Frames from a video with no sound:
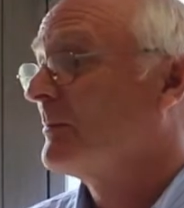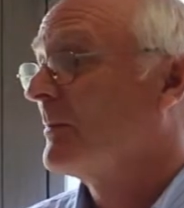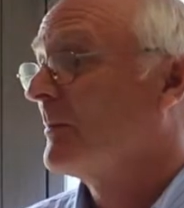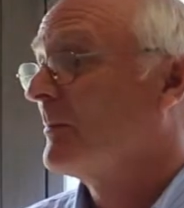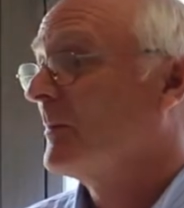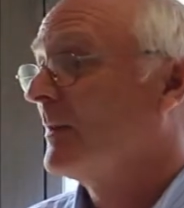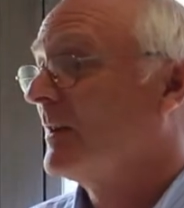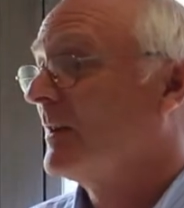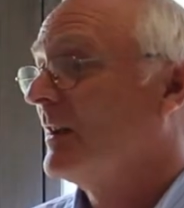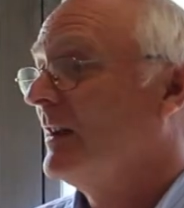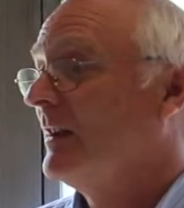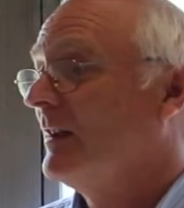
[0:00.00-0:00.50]
that we're
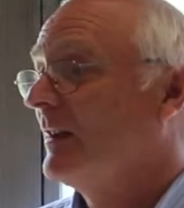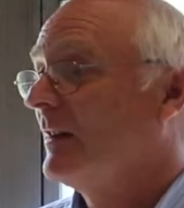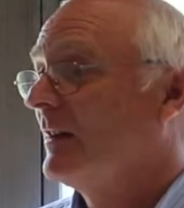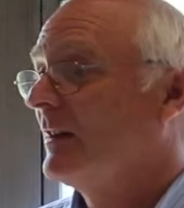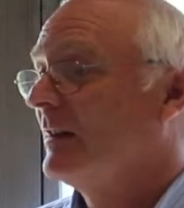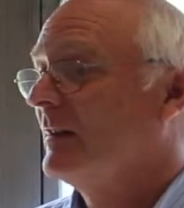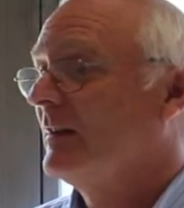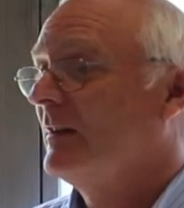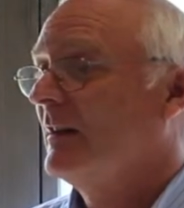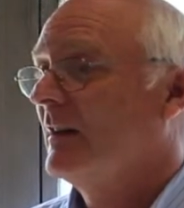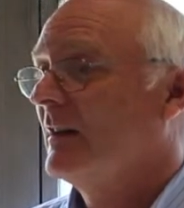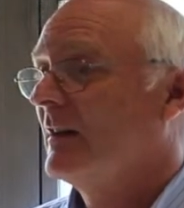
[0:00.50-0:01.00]
working
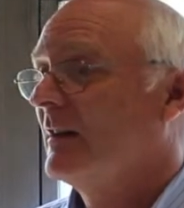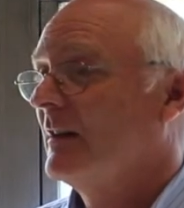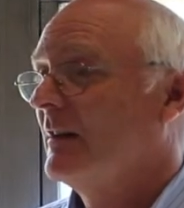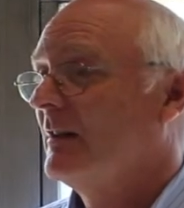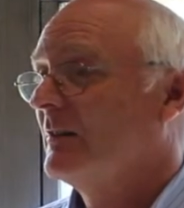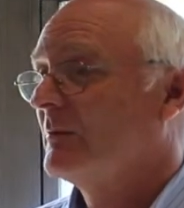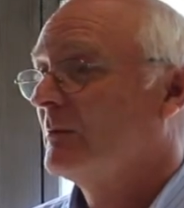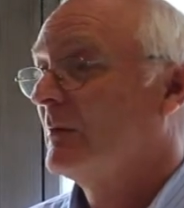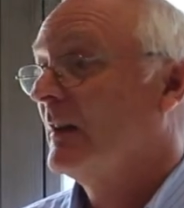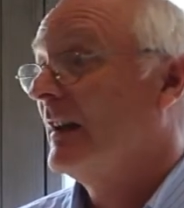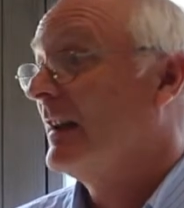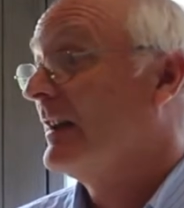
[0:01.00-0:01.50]
on uh,
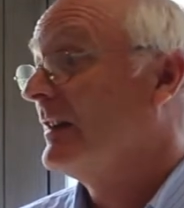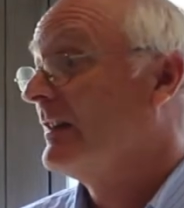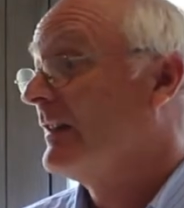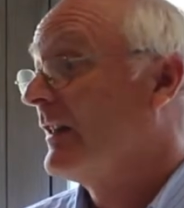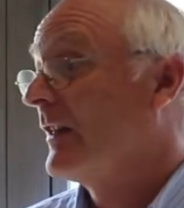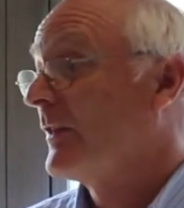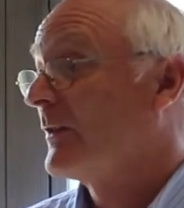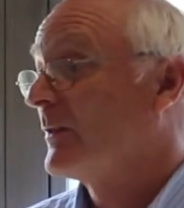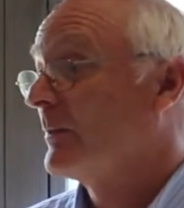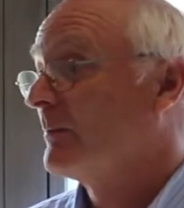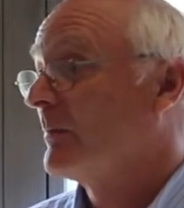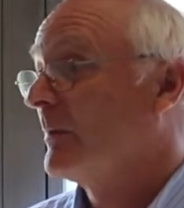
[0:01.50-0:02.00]
is related to
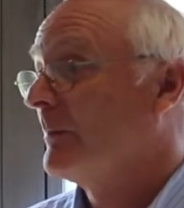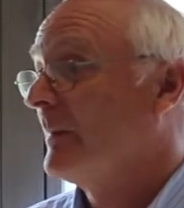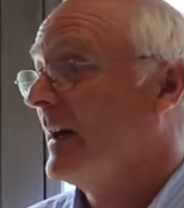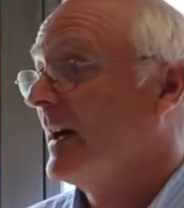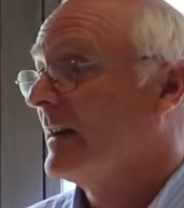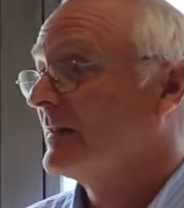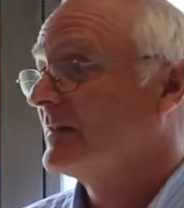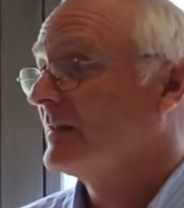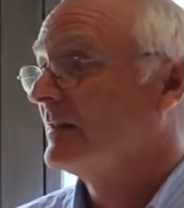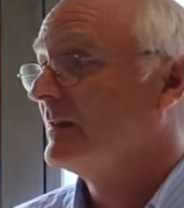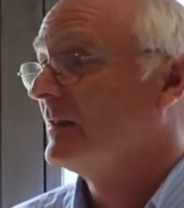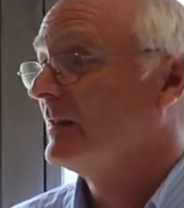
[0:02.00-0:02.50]
thermal
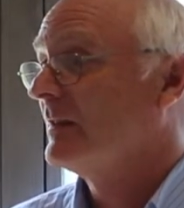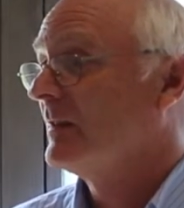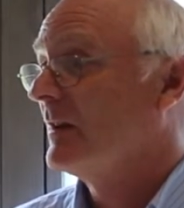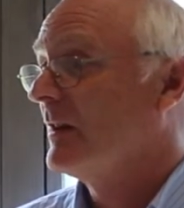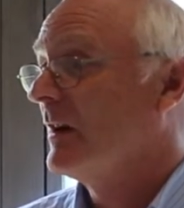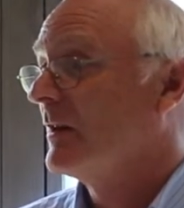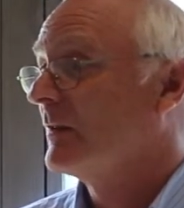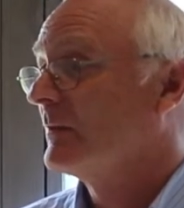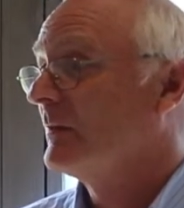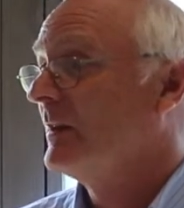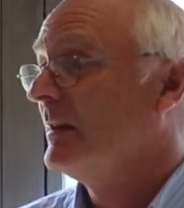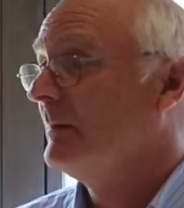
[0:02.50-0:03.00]
mass in
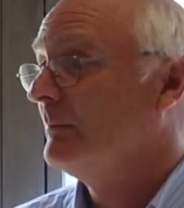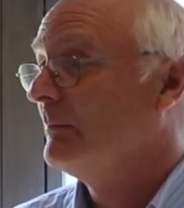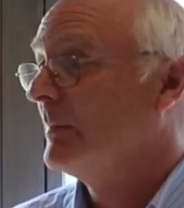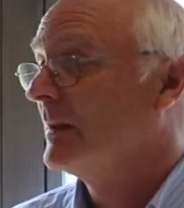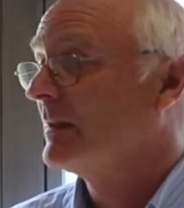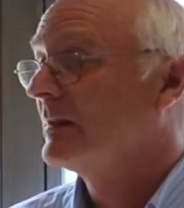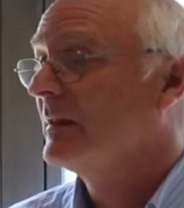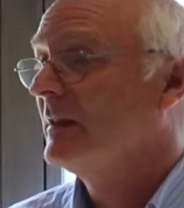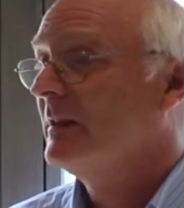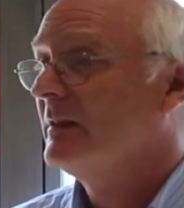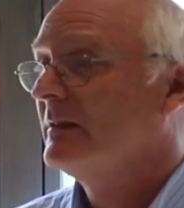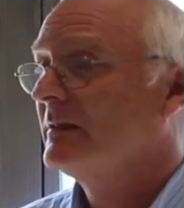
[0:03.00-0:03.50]
concrete and
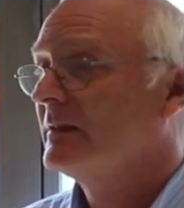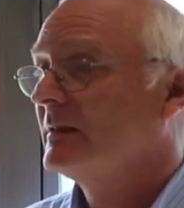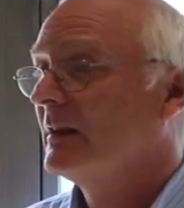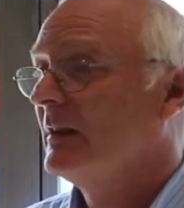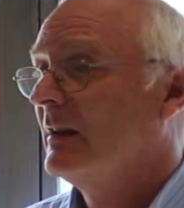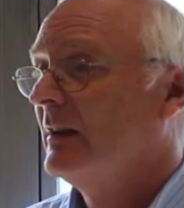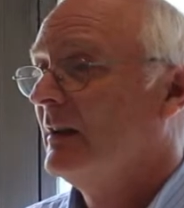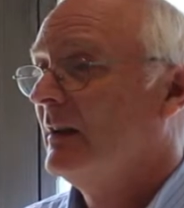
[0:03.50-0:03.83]
buildings.